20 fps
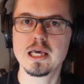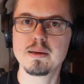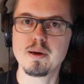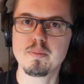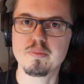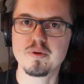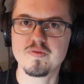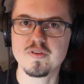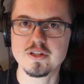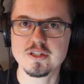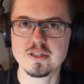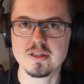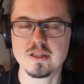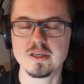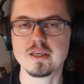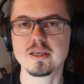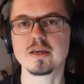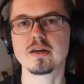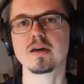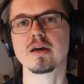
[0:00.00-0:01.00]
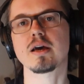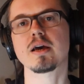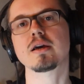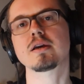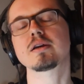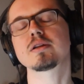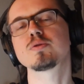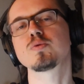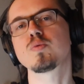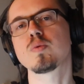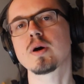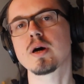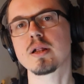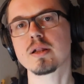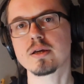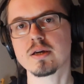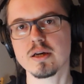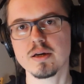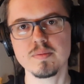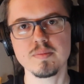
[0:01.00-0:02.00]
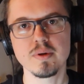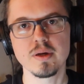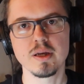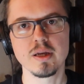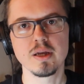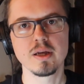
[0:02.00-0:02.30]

I'm a professional IKEA hacker and welcome